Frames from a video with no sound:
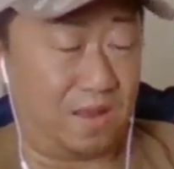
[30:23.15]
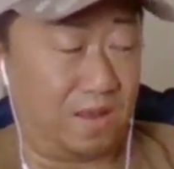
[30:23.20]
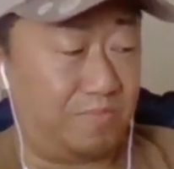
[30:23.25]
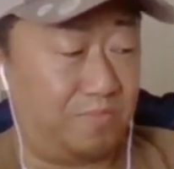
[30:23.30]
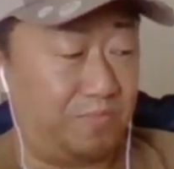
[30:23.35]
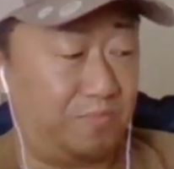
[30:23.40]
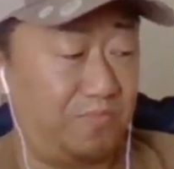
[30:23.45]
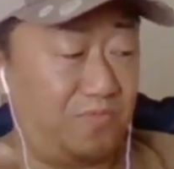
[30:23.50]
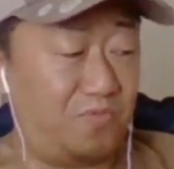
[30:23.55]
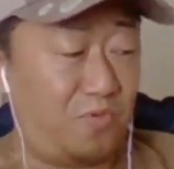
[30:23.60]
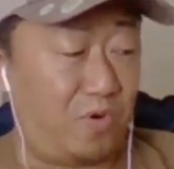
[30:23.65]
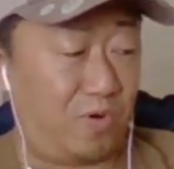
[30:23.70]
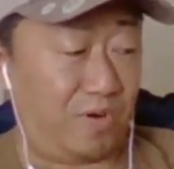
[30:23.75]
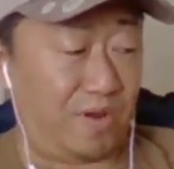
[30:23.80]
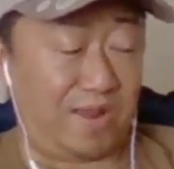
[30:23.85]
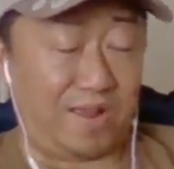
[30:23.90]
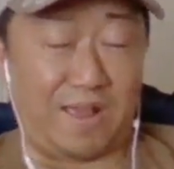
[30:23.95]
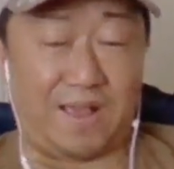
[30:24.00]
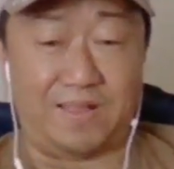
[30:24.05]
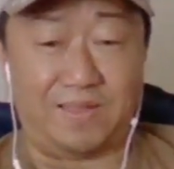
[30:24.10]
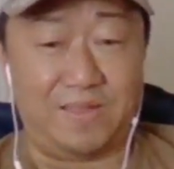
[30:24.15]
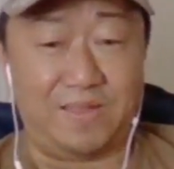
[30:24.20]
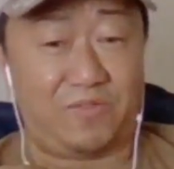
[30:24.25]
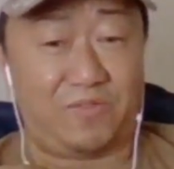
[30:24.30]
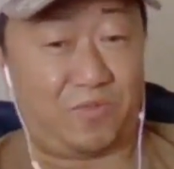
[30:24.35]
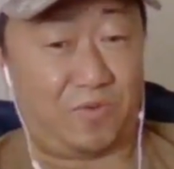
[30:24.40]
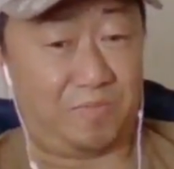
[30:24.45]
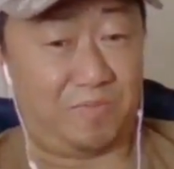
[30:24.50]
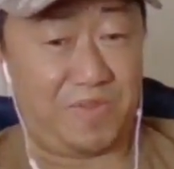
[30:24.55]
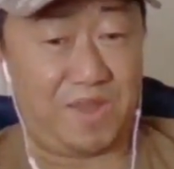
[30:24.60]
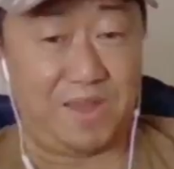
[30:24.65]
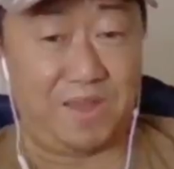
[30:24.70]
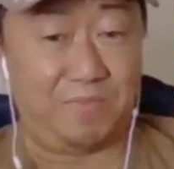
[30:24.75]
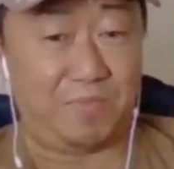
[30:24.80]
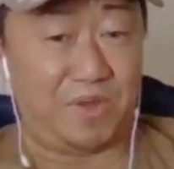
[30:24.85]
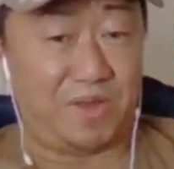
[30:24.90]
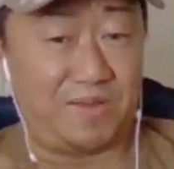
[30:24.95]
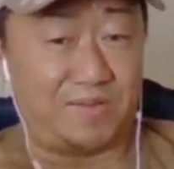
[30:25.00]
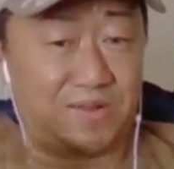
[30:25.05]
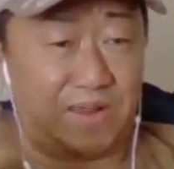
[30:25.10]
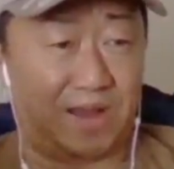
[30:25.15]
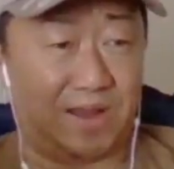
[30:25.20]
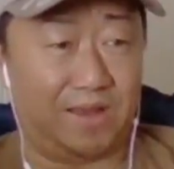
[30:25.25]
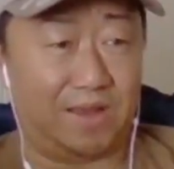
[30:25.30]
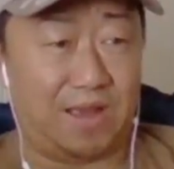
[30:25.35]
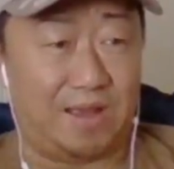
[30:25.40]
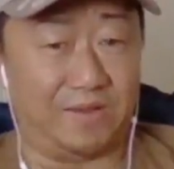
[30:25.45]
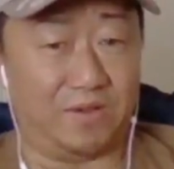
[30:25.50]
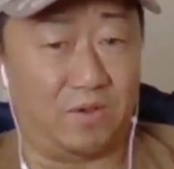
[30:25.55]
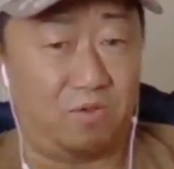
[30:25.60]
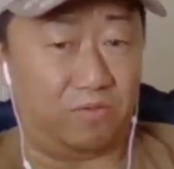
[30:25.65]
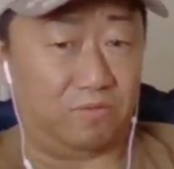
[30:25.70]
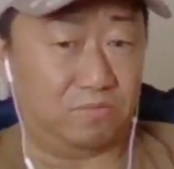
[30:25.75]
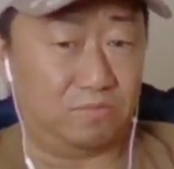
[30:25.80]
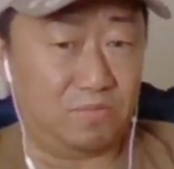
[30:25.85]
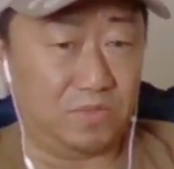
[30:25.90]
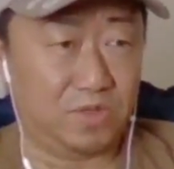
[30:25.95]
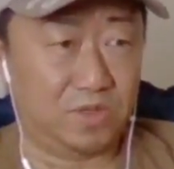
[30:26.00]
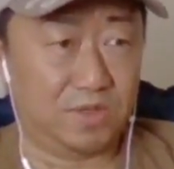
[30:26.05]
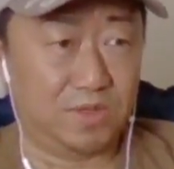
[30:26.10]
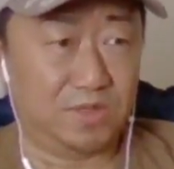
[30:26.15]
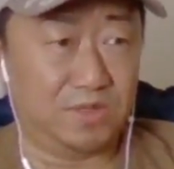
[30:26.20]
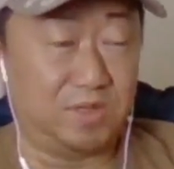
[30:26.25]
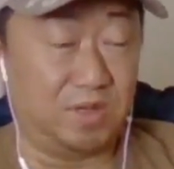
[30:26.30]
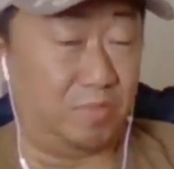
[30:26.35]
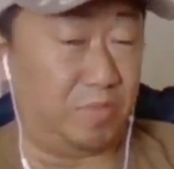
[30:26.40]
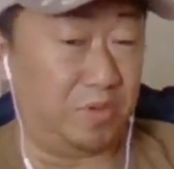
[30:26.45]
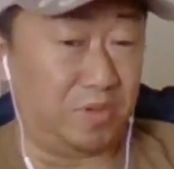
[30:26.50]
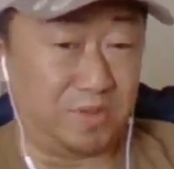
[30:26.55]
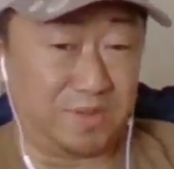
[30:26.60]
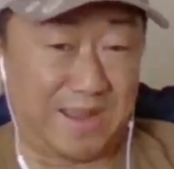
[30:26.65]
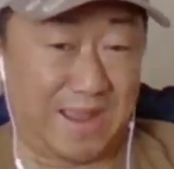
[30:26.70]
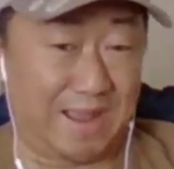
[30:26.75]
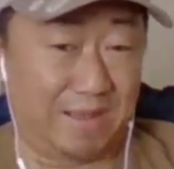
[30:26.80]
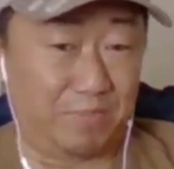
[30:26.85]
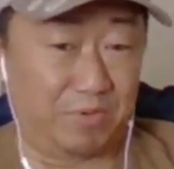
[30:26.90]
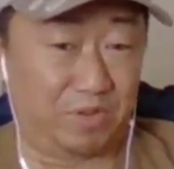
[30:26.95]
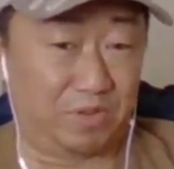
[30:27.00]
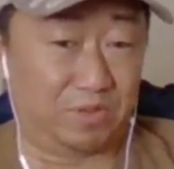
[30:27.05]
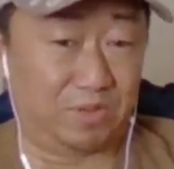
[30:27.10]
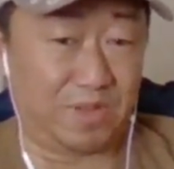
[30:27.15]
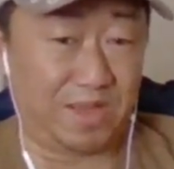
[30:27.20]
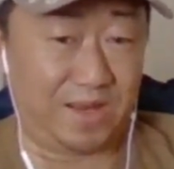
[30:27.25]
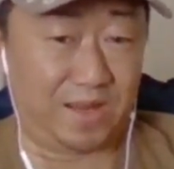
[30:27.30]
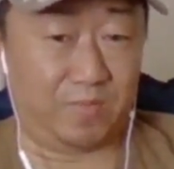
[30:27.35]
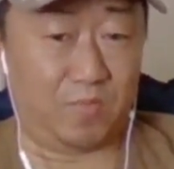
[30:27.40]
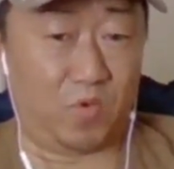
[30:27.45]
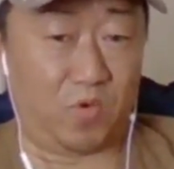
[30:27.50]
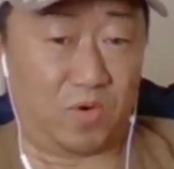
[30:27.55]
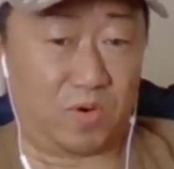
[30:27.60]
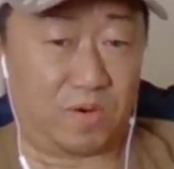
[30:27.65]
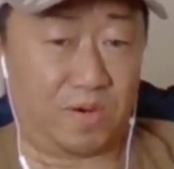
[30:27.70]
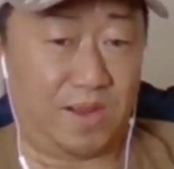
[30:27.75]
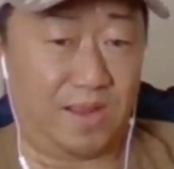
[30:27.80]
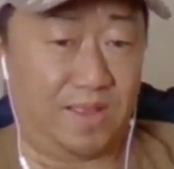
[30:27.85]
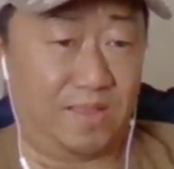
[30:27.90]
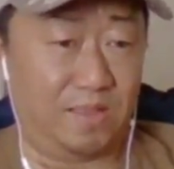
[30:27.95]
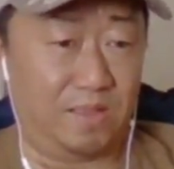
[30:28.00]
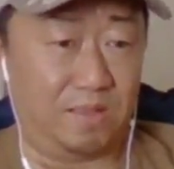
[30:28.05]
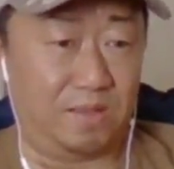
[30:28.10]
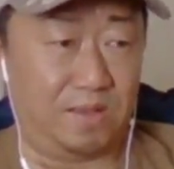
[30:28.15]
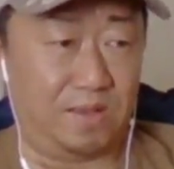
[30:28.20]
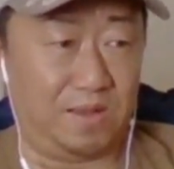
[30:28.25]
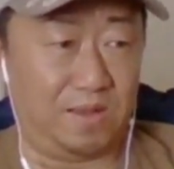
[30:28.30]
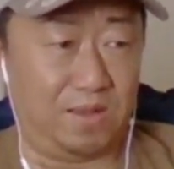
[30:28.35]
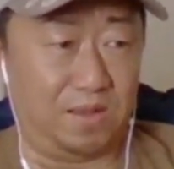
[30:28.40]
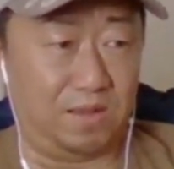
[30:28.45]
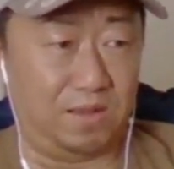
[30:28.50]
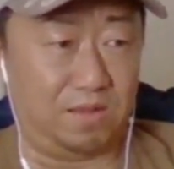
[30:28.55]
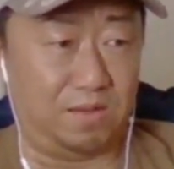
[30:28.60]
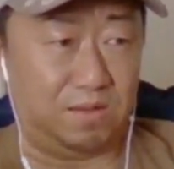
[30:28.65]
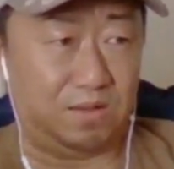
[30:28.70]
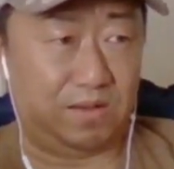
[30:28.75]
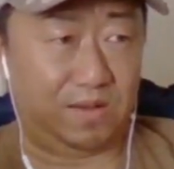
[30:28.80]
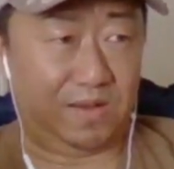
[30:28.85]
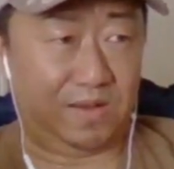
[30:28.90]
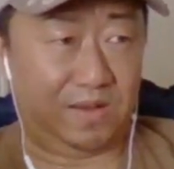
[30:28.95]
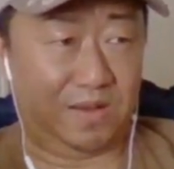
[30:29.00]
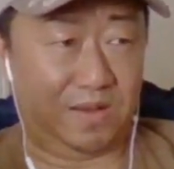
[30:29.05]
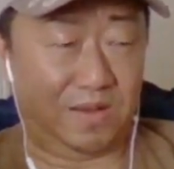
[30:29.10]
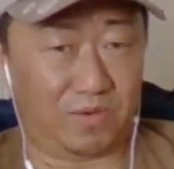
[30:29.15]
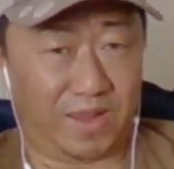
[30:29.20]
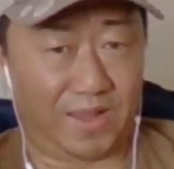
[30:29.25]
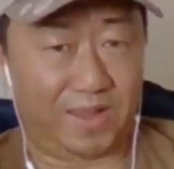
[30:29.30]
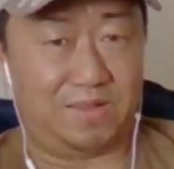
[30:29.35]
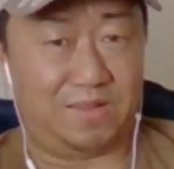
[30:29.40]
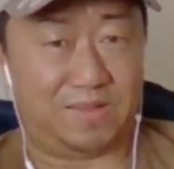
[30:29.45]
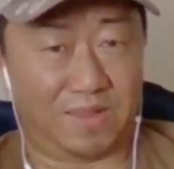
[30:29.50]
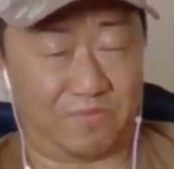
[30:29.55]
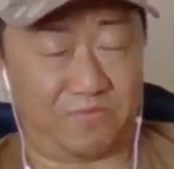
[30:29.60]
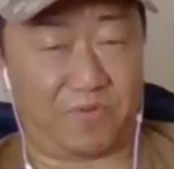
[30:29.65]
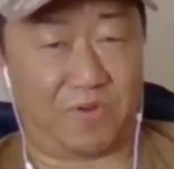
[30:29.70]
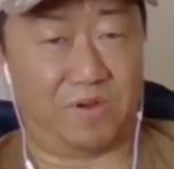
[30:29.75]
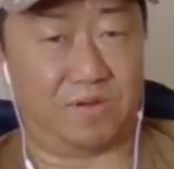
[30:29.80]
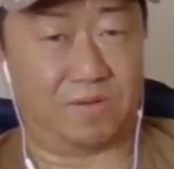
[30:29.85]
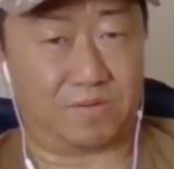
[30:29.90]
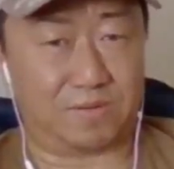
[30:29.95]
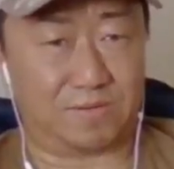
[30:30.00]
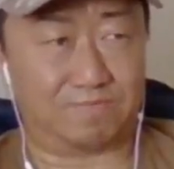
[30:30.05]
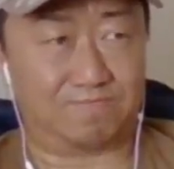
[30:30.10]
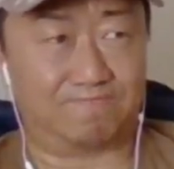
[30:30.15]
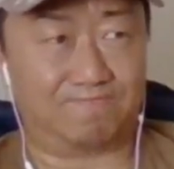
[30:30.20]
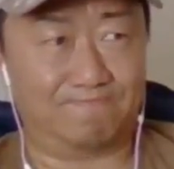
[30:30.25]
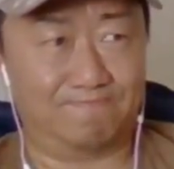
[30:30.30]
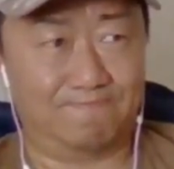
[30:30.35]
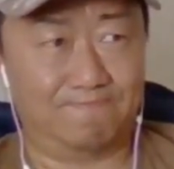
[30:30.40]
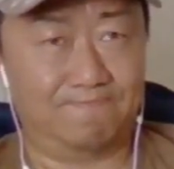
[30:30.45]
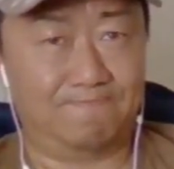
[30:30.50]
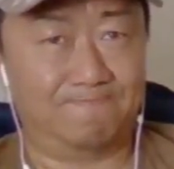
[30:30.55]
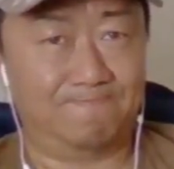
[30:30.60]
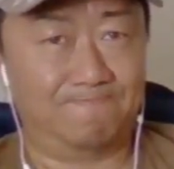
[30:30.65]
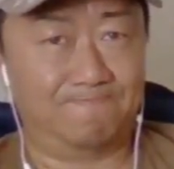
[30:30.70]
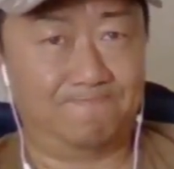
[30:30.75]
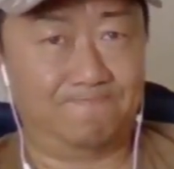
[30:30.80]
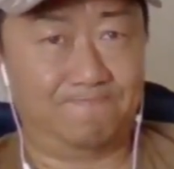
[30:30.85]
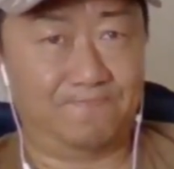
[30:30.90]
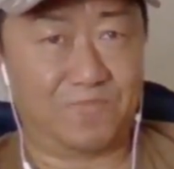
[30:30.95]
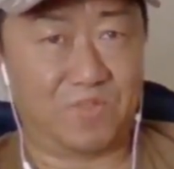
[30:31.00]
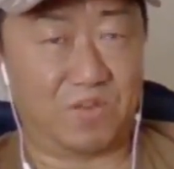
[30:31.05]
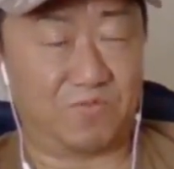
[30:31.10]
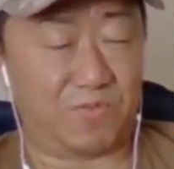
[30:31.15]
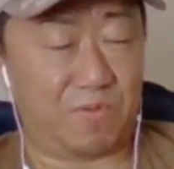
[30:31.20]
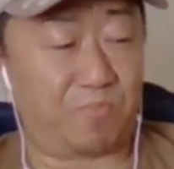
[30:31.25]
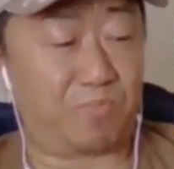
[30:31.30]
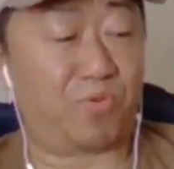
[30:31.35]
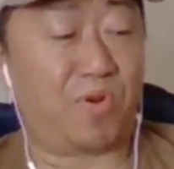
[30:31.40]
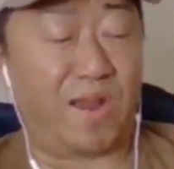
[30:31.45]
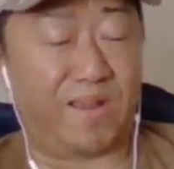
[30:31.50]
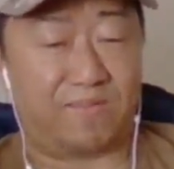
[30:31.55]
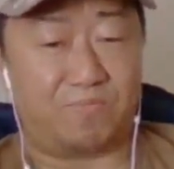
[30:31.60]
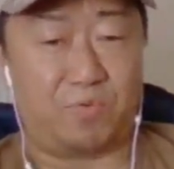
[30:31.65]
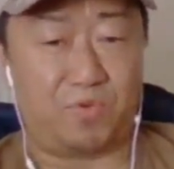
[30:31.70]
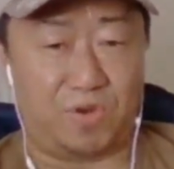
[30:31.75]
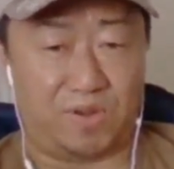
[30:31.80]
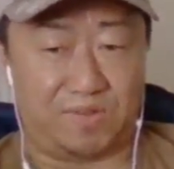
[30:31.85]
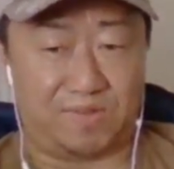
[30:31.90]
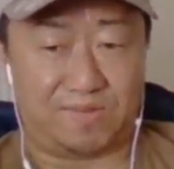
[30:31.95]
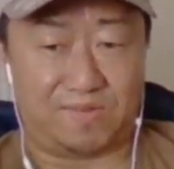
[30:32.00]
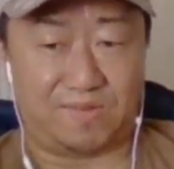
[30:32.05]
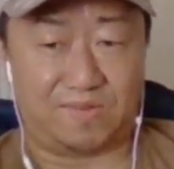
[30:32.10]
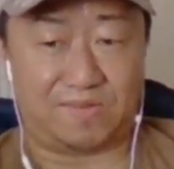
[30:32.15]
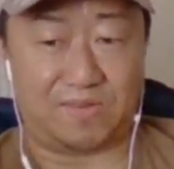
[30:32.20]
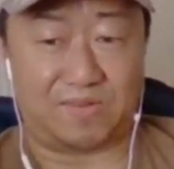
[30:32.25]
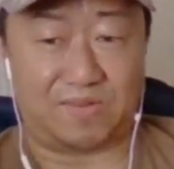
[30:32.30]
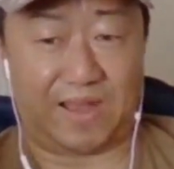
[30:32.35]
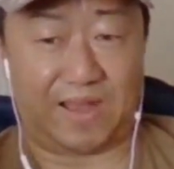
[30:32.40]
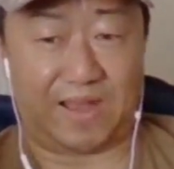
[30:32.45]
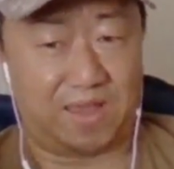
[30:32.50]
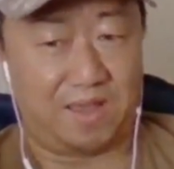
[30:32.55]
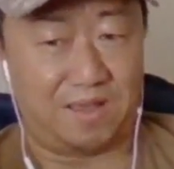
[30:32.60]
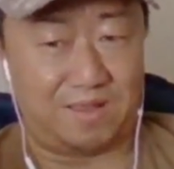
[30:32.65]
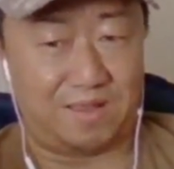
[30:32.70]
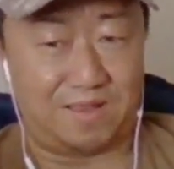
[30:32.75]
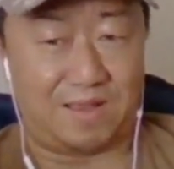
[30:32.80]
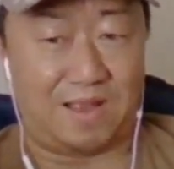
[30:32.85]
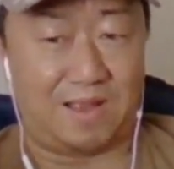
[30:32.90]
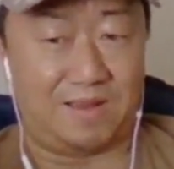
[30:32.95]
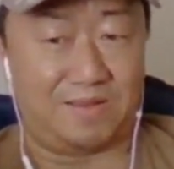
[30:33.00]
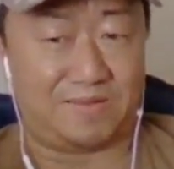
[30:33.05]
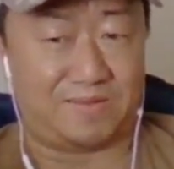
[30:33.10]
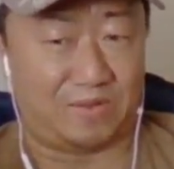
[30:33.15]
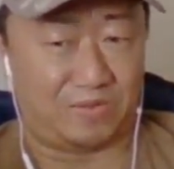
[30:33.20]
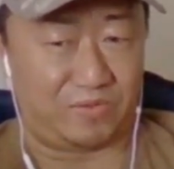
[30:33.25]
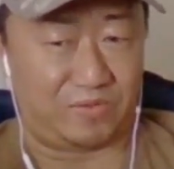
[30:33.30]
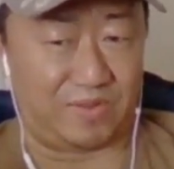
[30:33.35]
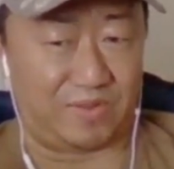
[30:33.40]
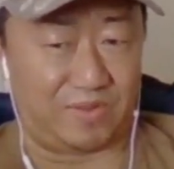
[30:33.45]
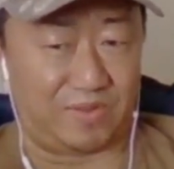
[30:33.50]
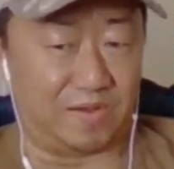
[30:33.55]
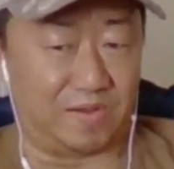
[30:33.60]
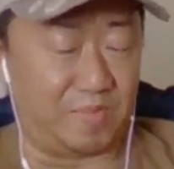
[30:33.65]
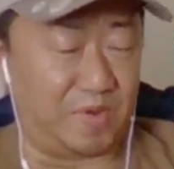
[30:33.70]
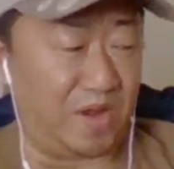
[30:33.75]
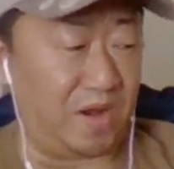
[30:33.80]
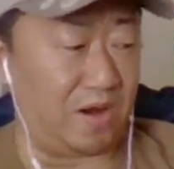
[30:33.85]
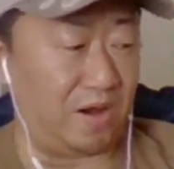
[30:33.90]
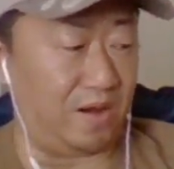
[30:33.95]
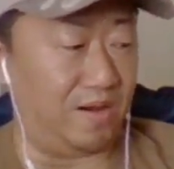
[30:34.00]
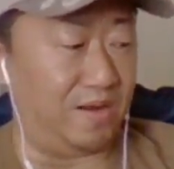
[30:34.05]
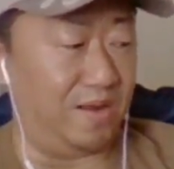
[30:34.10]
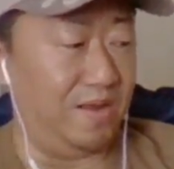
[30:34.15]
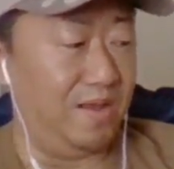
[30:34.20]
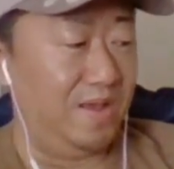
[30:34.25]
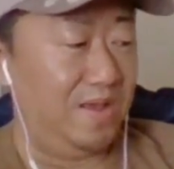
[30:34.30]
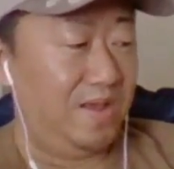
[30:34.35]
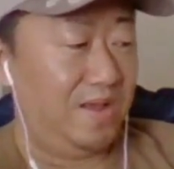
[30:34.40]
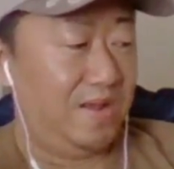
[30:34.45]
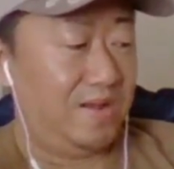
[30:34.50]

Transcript: I think for at least for me, because I don't dibble and dabble anymore in in different price points. So I can't. So this is going to be hard.